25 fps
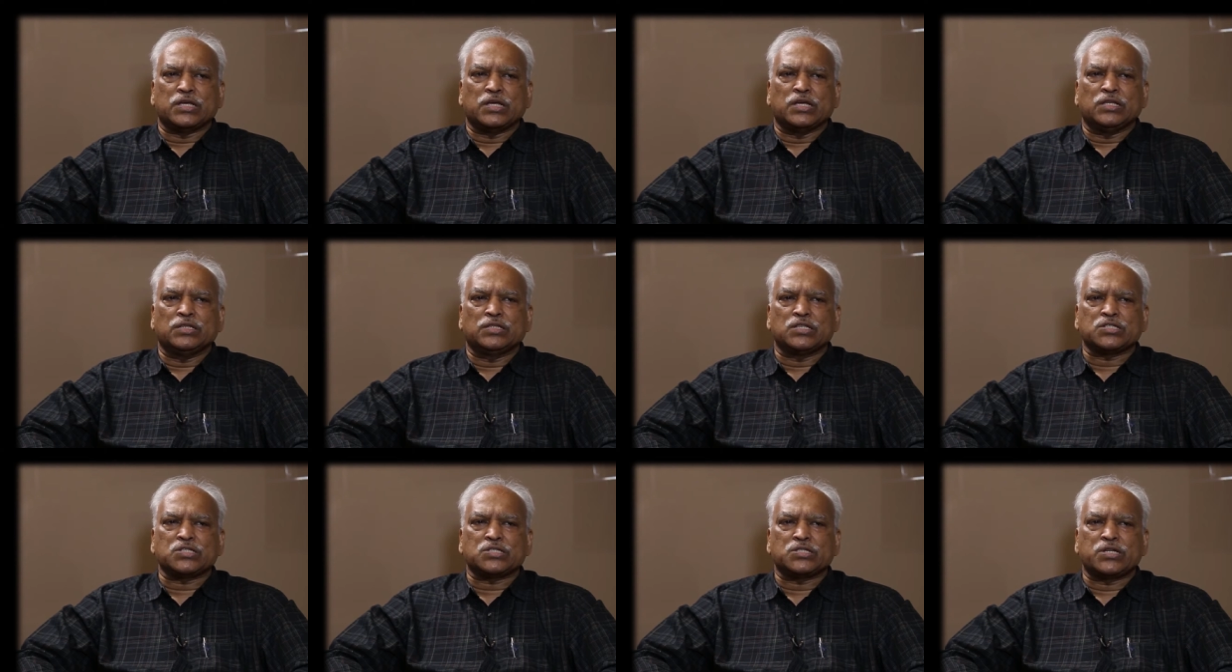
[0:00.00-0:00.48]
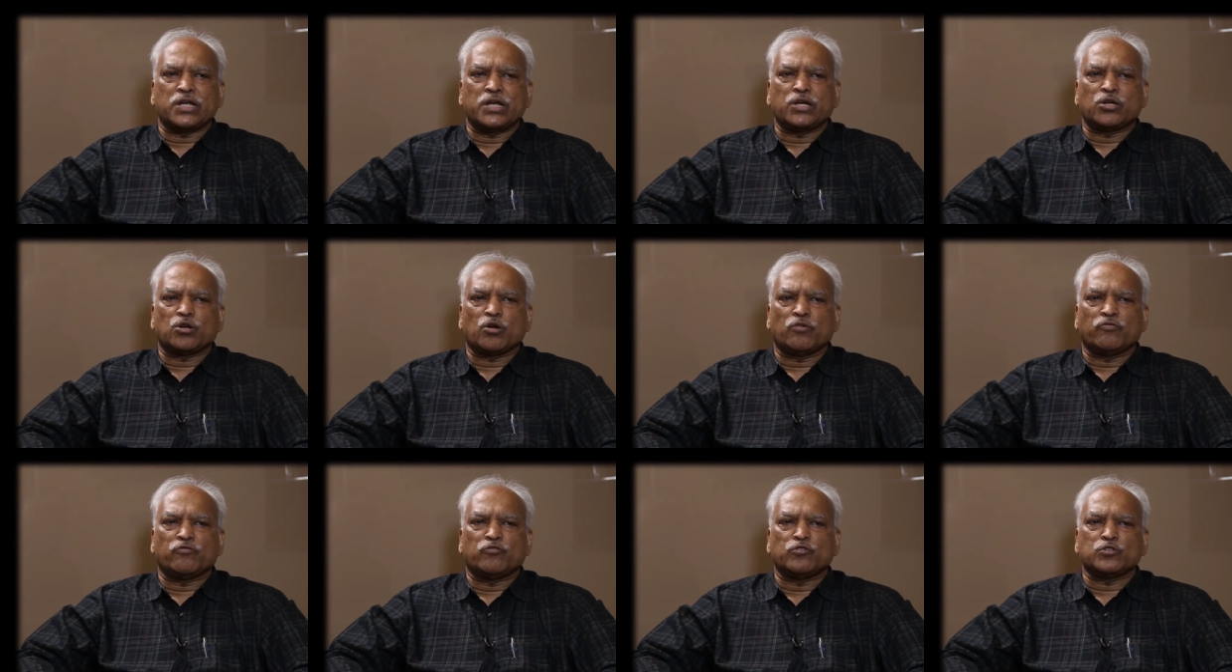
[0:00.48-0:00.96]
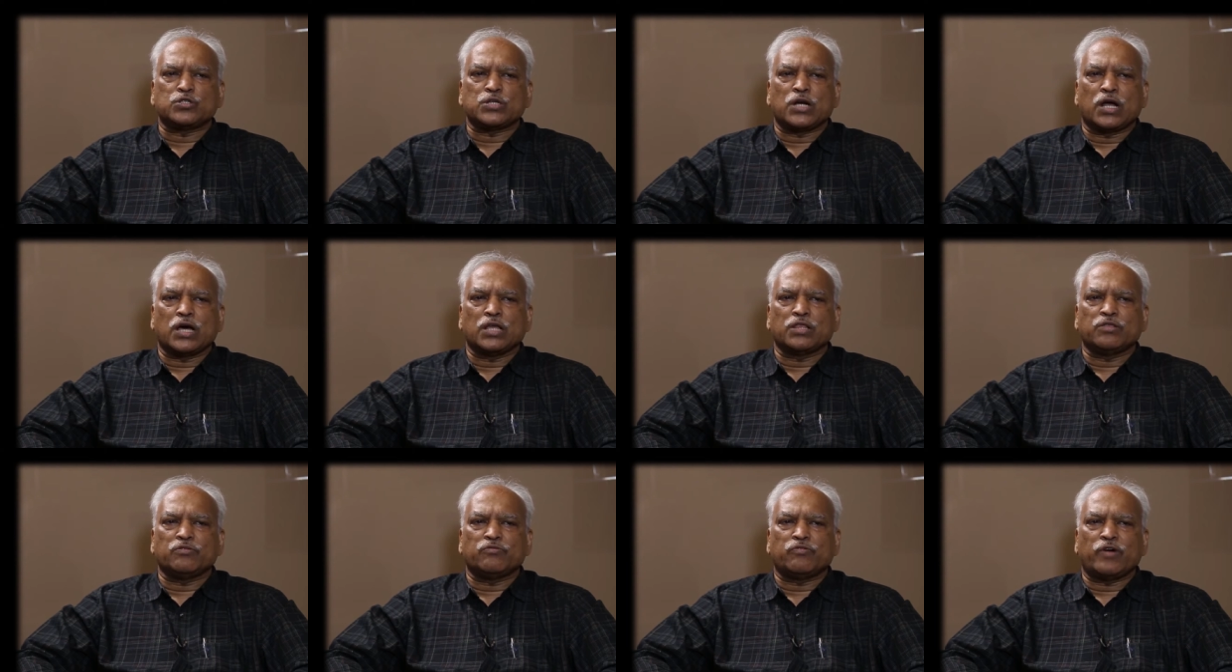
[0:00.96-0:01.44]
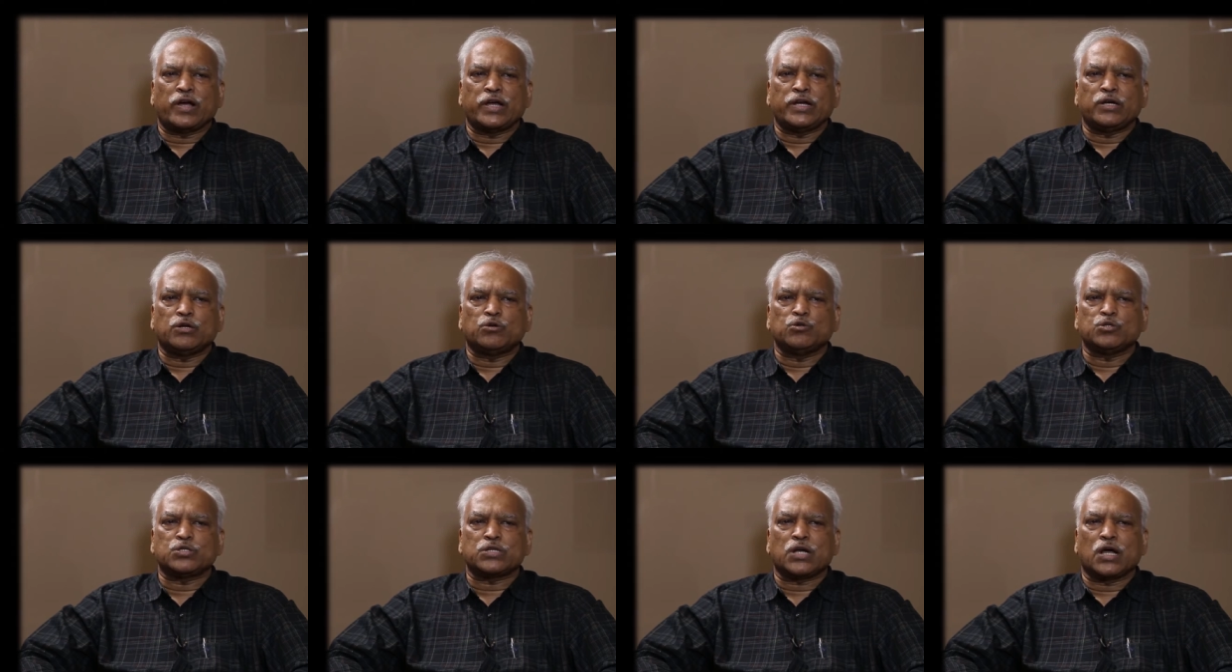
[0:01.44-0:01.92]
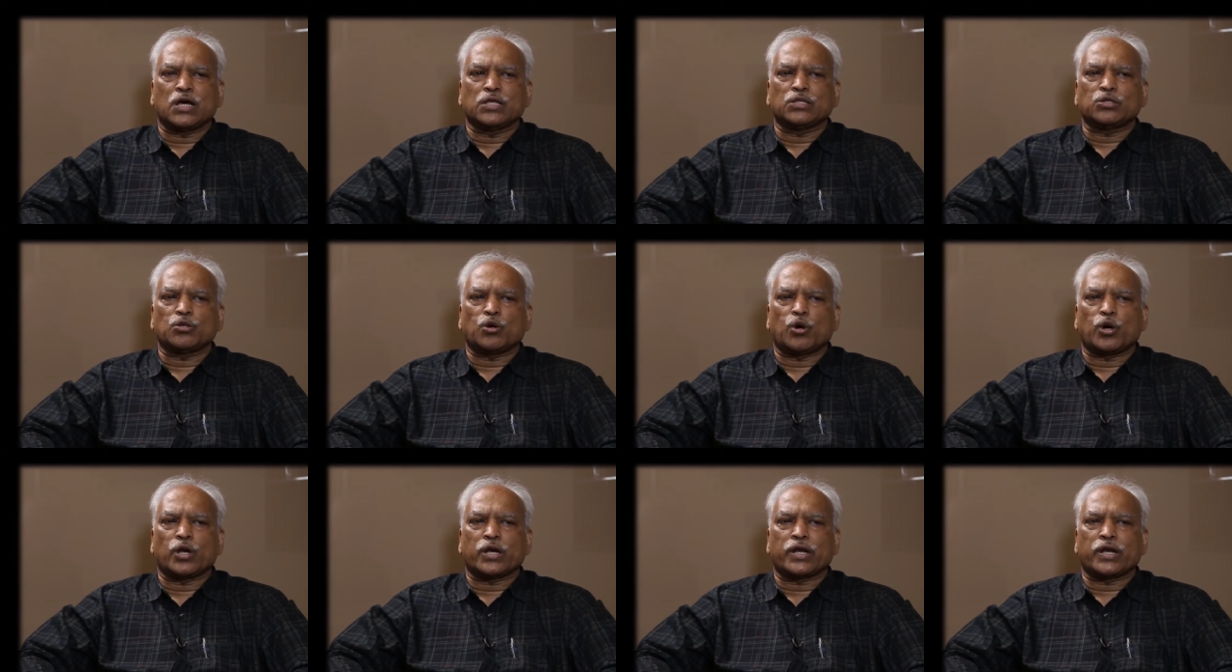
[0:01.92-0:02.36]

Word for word: in the state of Gujarat by Gujarat